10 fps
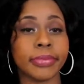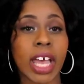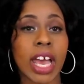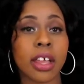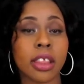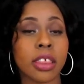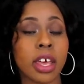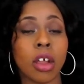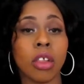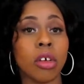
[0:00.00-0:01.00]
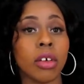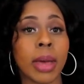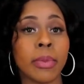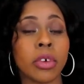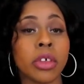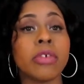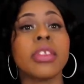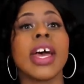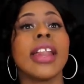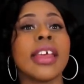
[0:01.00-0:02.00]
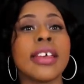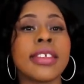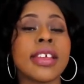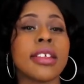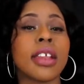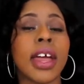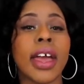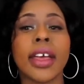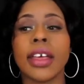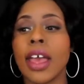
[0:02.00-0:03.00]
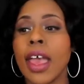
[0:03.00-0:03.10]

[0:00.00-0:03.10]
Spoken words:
eyeshadow look I'm going to use, not unless it's like